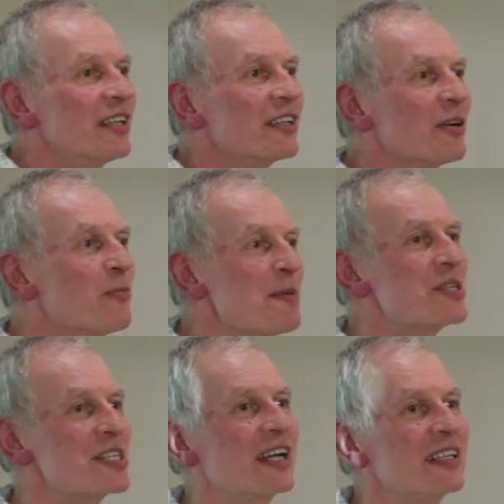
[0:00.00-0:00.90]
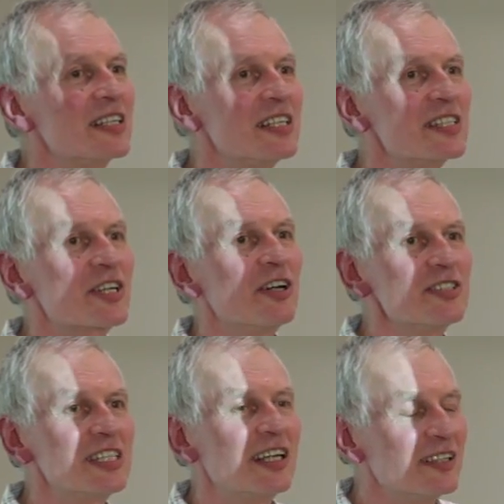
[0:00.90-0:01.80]
the website and its
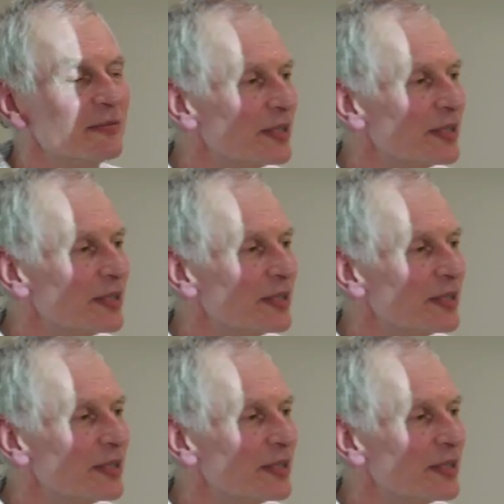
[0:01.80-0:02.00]
content,